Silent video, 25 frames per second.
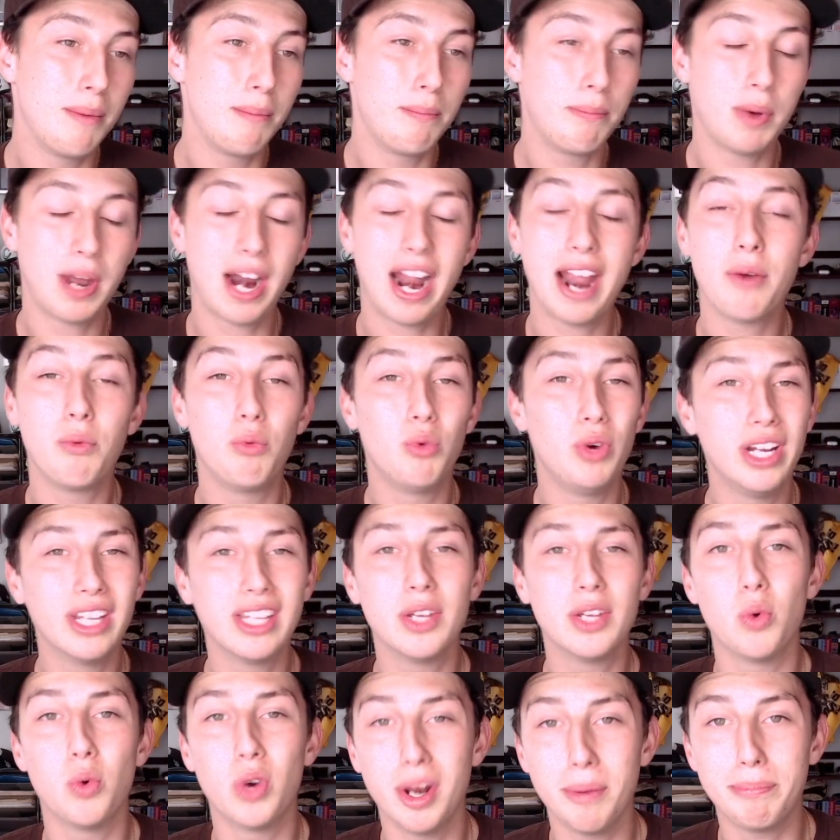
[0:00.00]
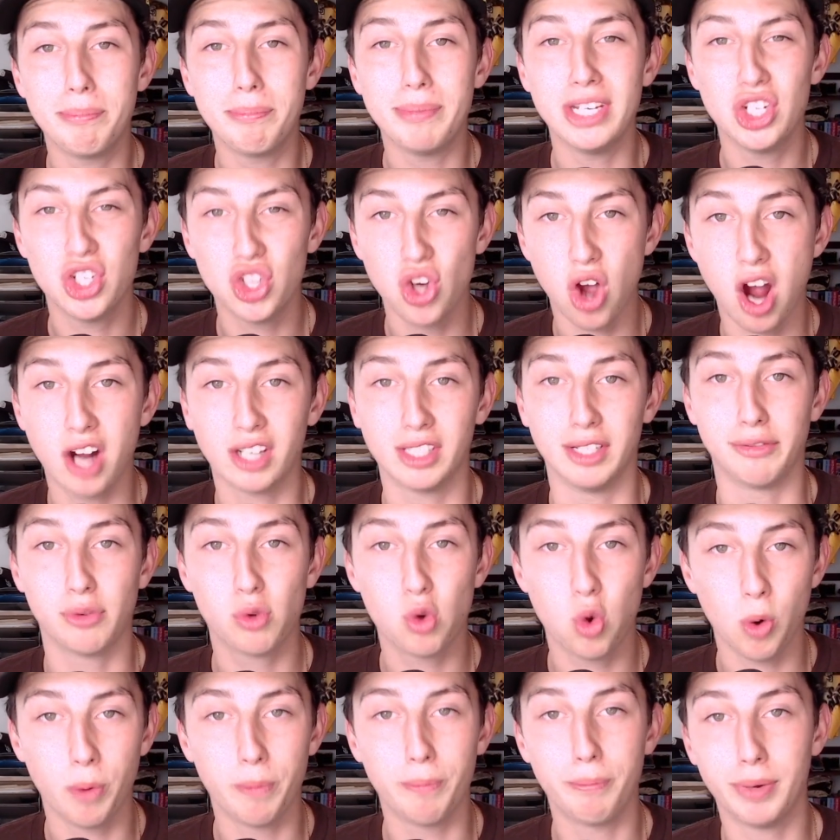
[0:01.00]
But I really wouldn't be shocked if
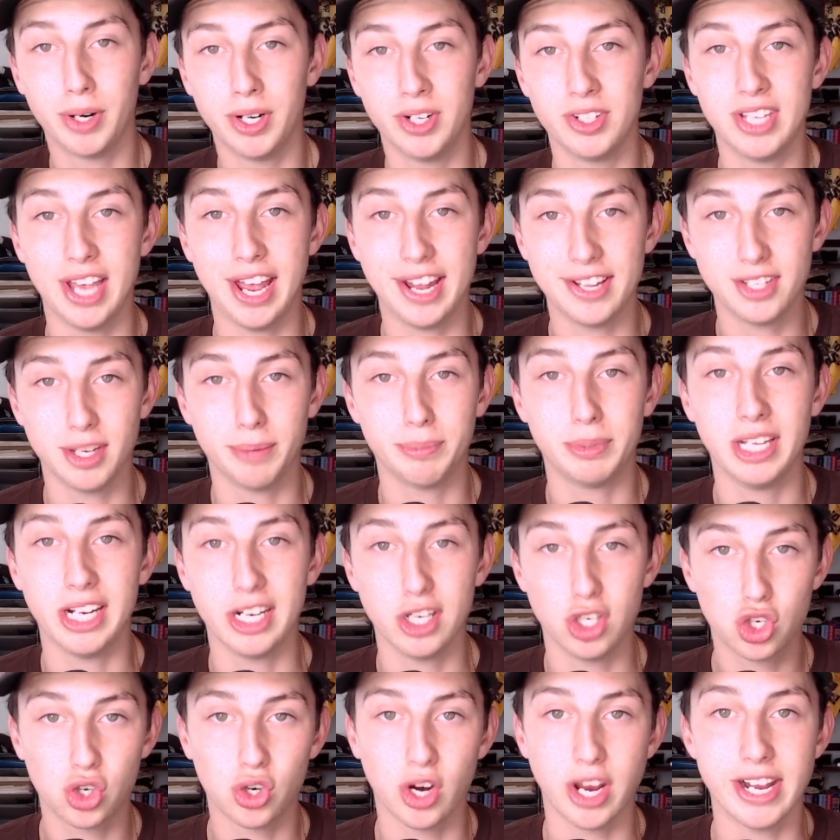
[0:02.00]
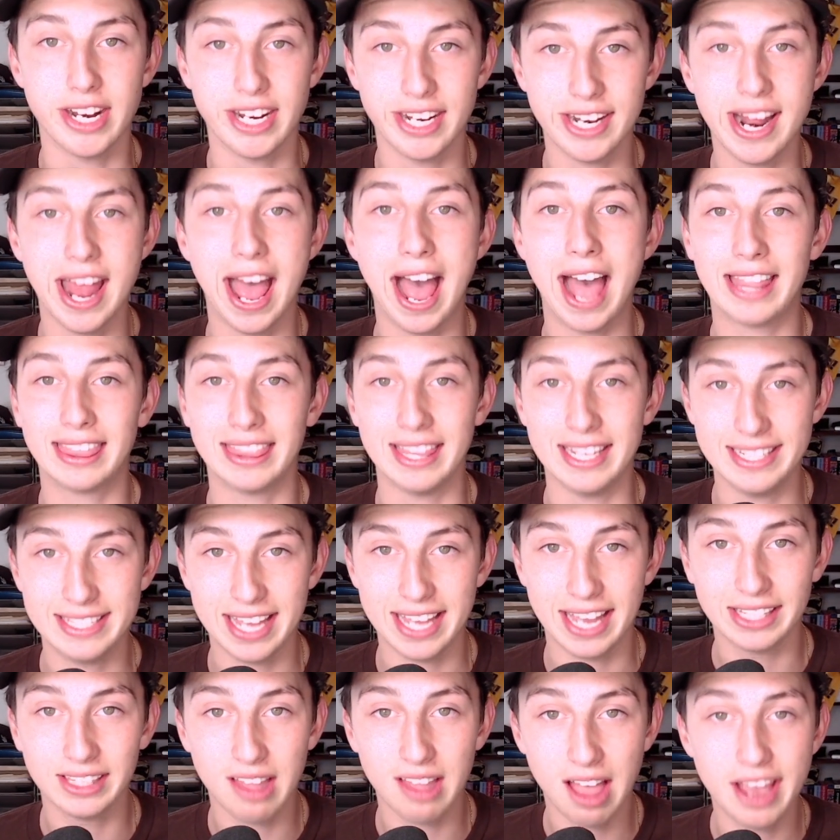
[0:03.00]
Corbin Burnes ends up getting traded at the
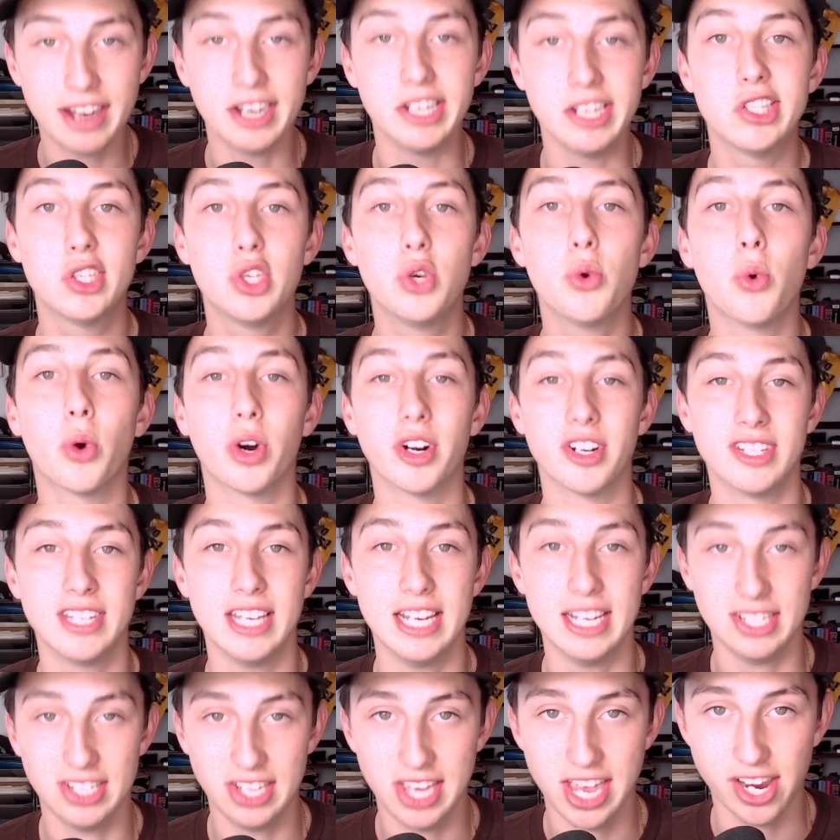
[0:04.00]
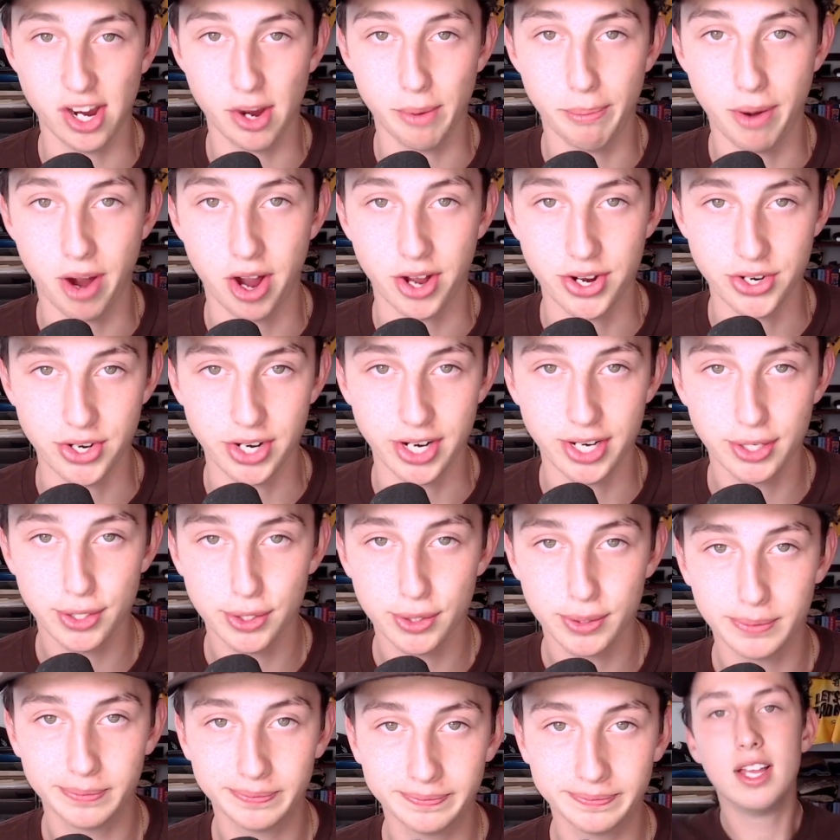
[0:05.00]
deadline to our San Diego
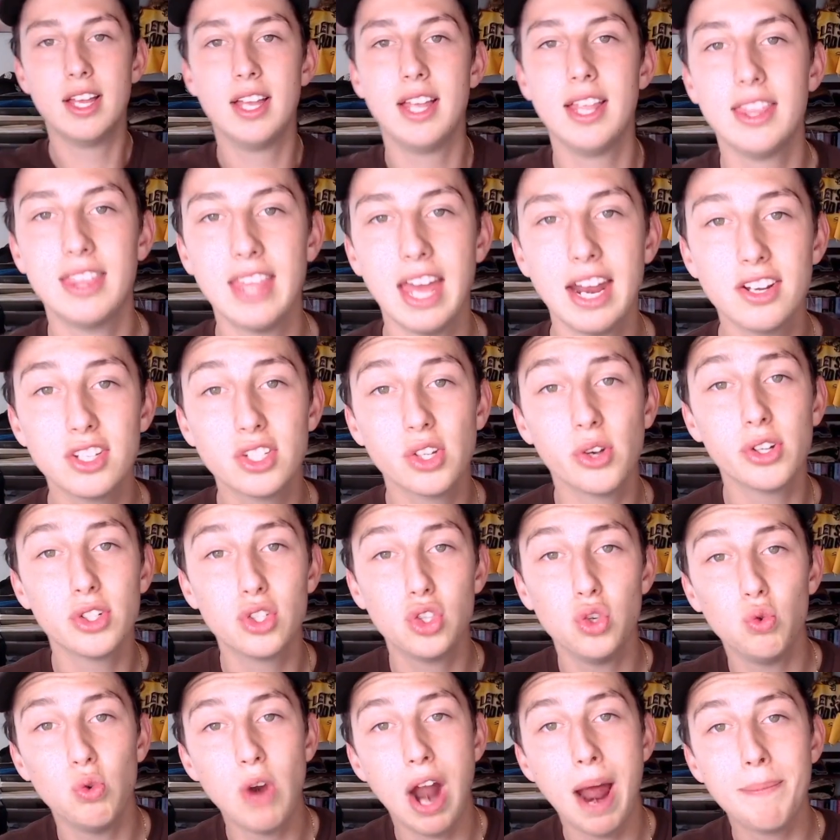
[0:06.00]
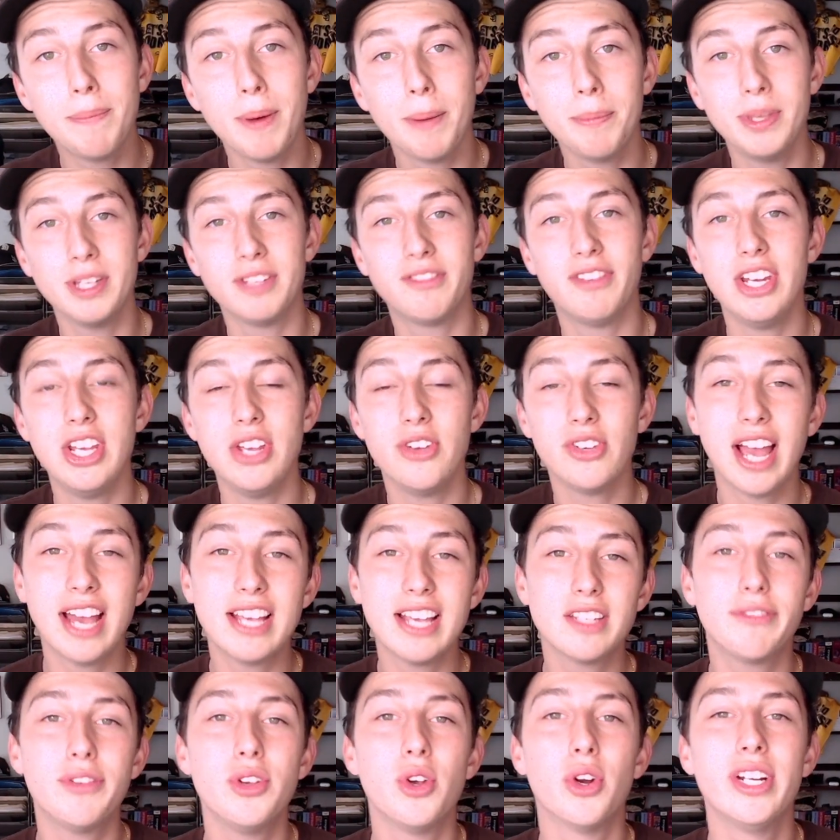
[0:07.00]
Padres. That is going to wrap up this video,
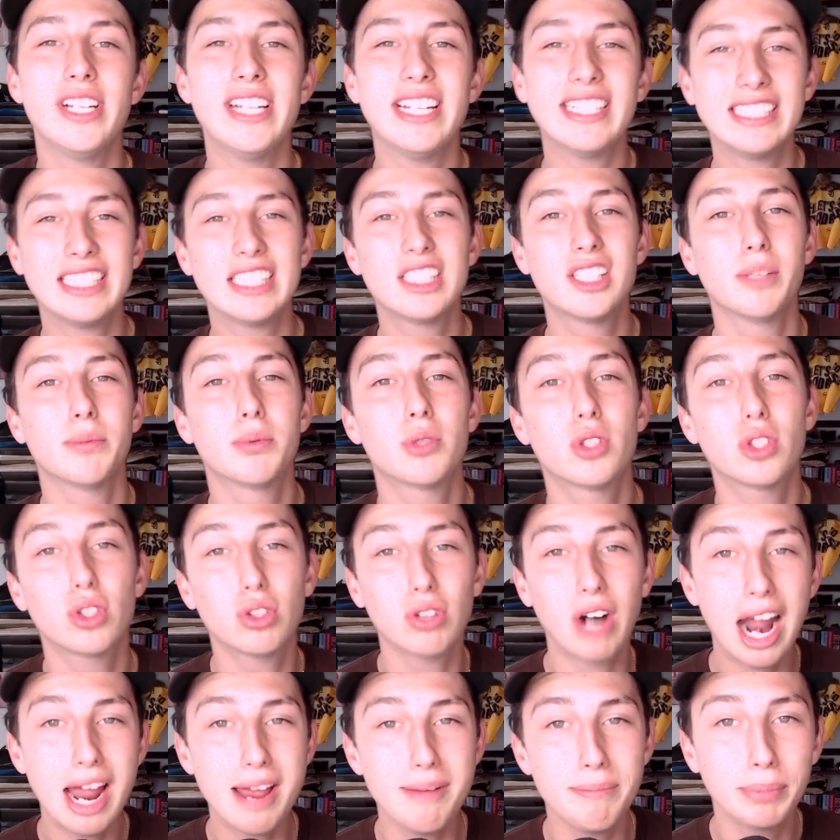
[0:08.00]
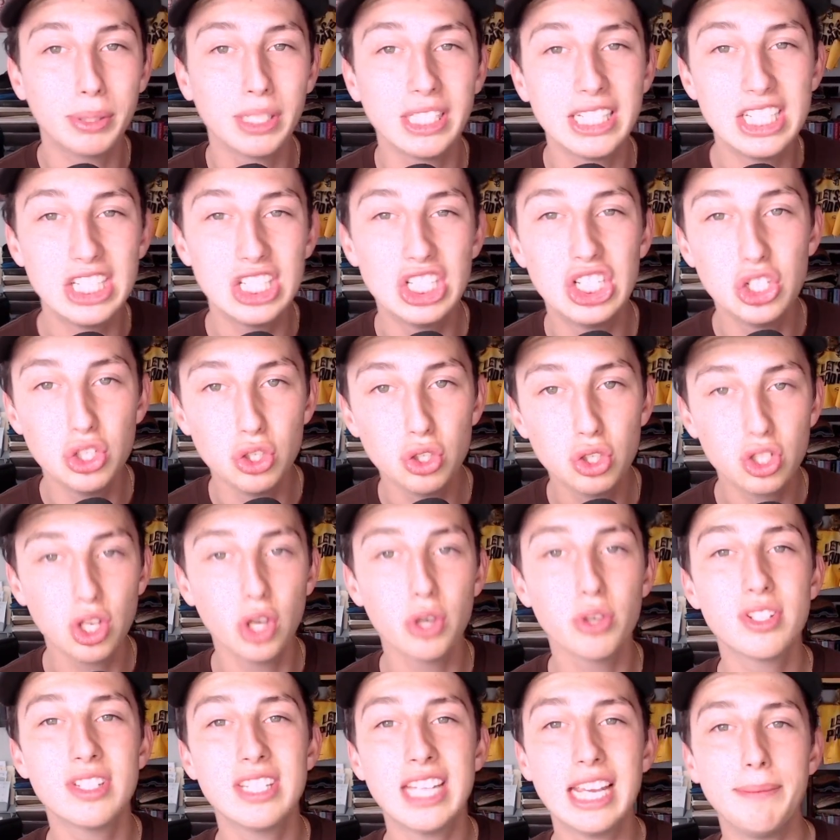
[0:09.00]
guys. If you are yet to subscribe, please do
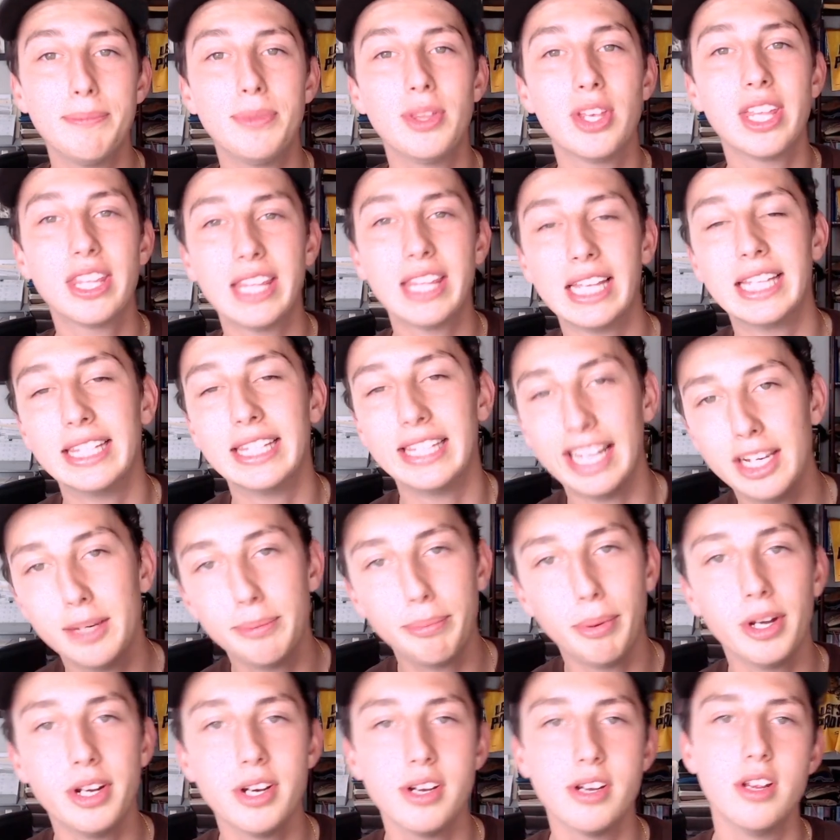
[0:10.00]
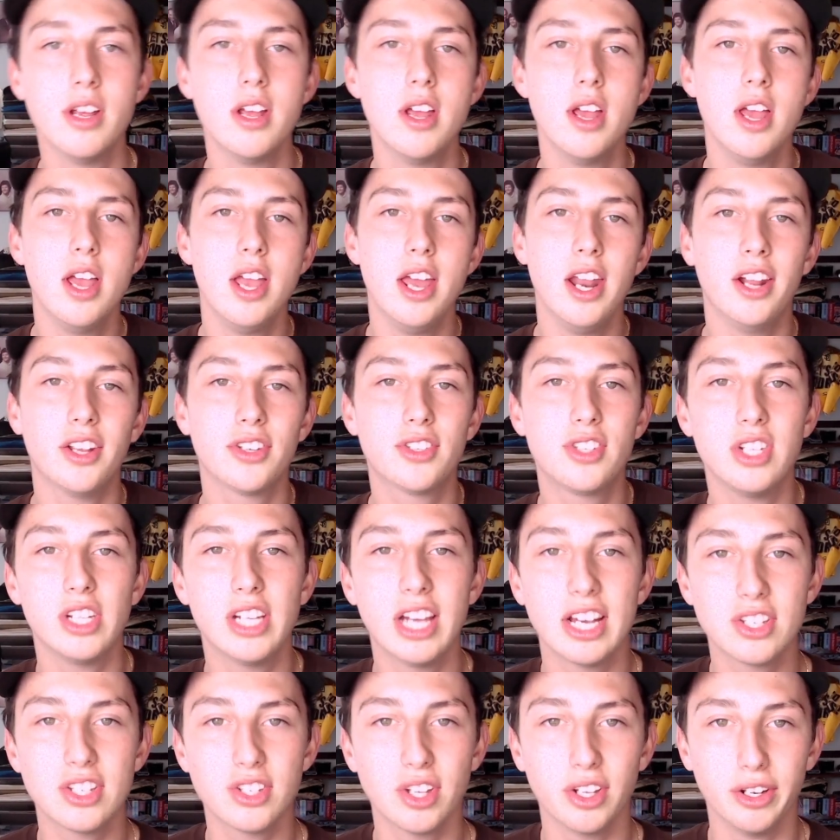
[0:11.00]
so. Same thing with that like button. And I'll see you
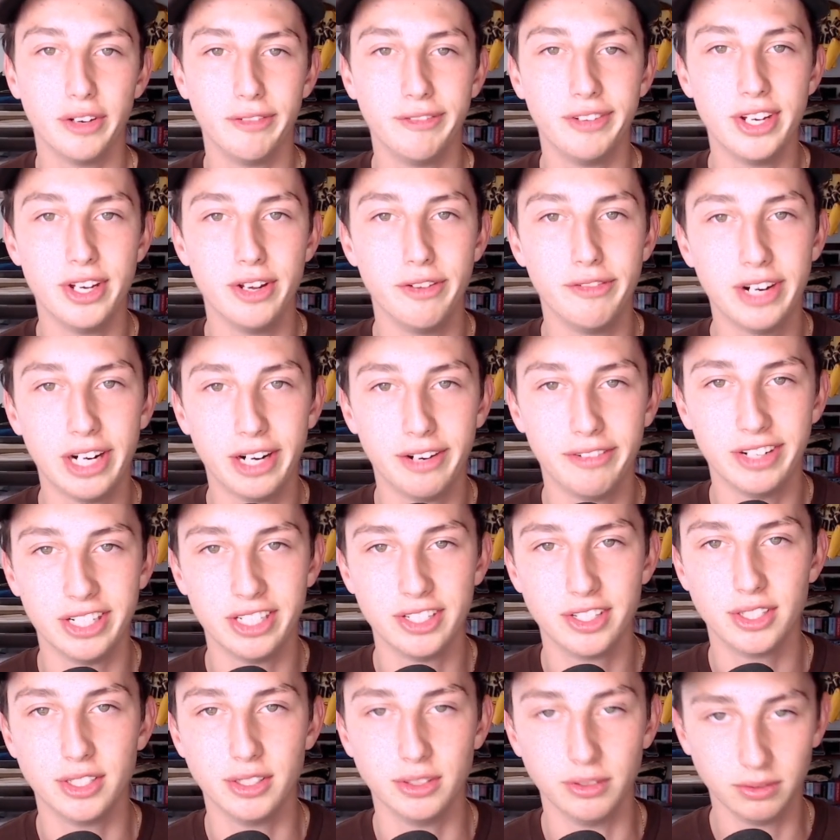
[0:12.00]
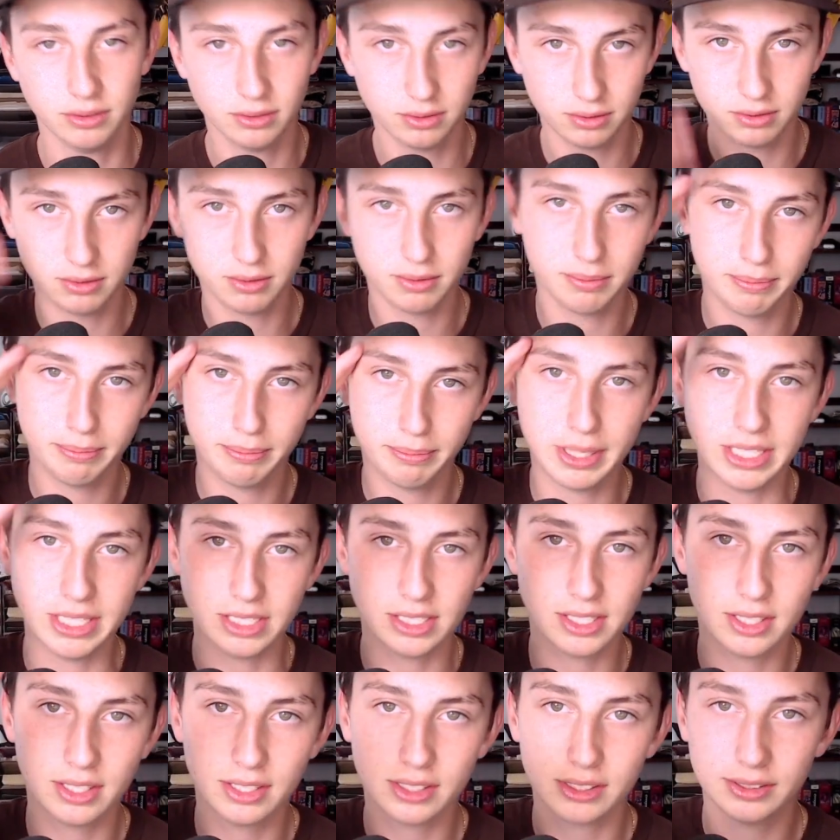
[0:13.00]
guys all in a video very, very soon.
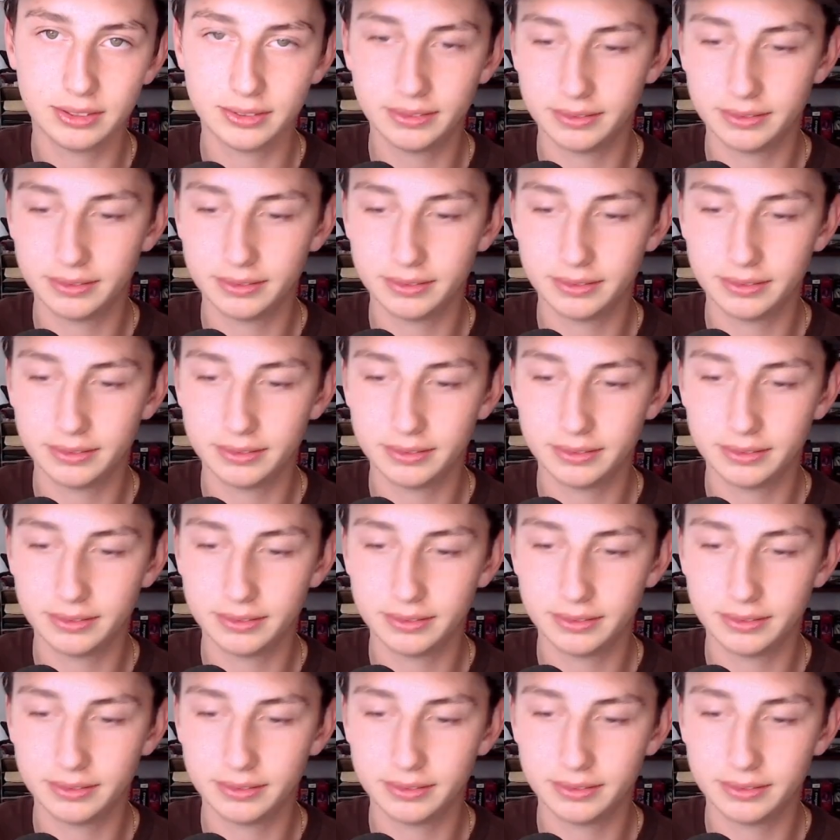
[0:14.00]
Peace.